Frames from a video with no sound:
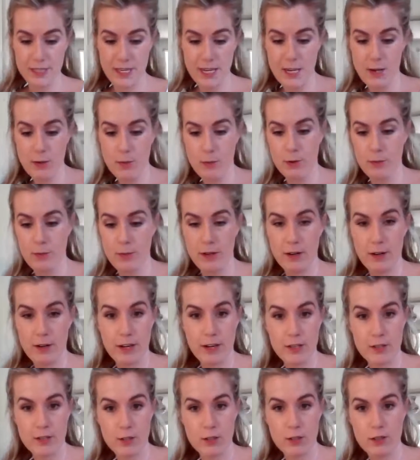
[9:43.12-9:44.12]
tea would be
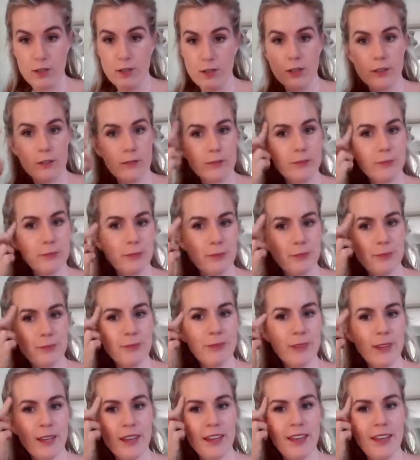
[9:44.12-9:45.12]
nice too.
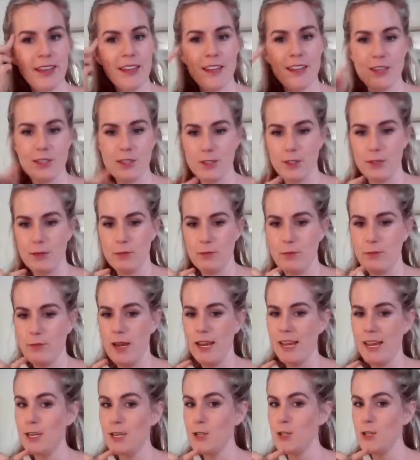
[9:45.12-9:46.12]

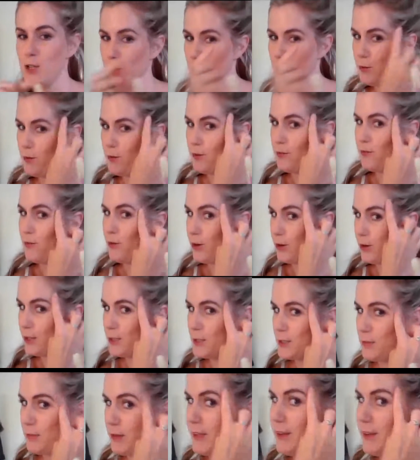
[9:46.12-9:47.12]
My in-tune, my
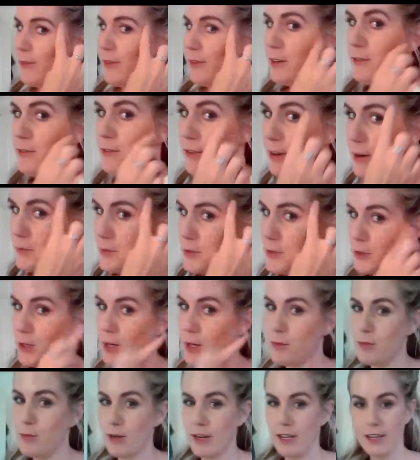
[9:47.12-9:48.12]
focus blend. Whenever I'm
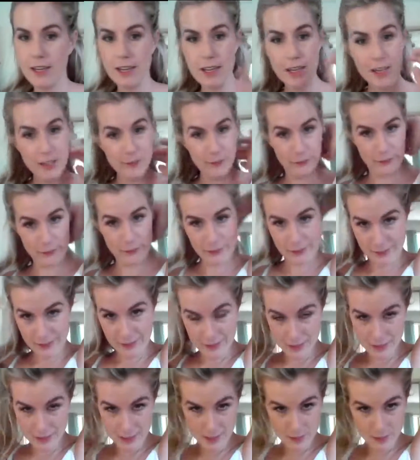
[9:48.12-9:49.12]
scrambled egg,
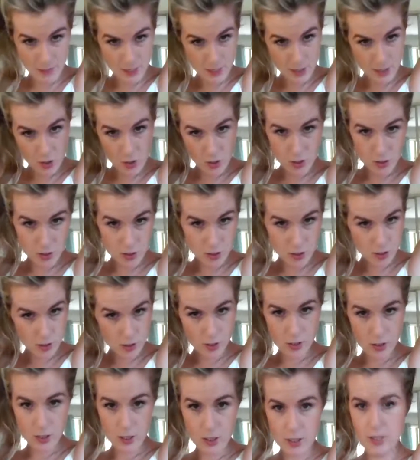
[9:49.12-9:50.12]
this is my go-to.
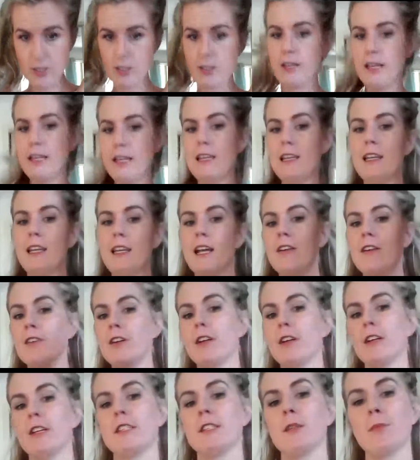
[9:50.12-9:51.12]
I love
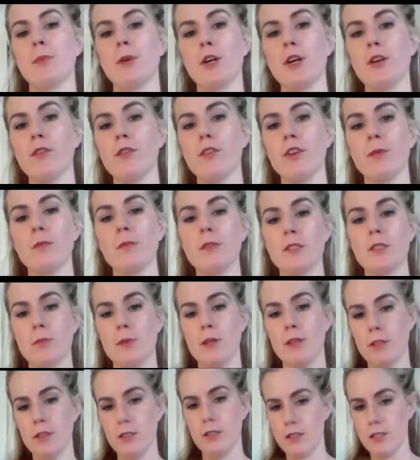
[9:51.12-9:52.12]
it as a perfume as
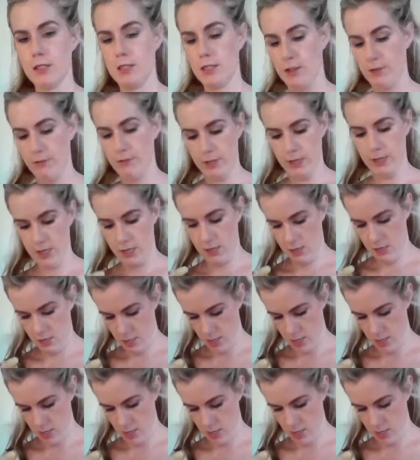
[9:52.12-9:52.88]
well. It's lovely.